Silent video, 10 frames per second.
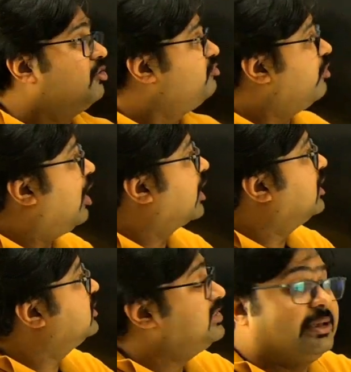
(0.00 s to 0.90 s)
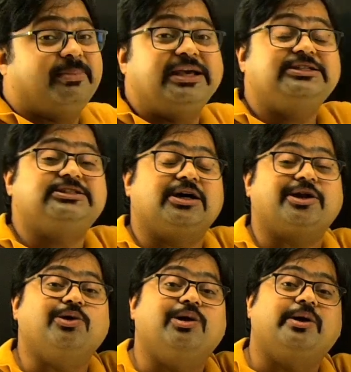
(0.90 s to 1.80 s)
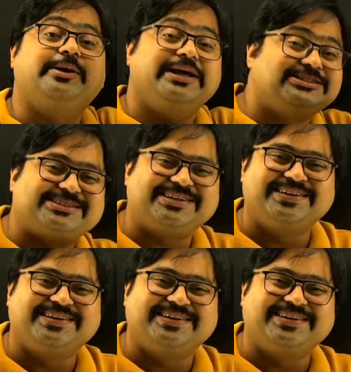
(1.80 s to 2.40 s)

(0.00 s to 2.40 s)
for a semicircular disk.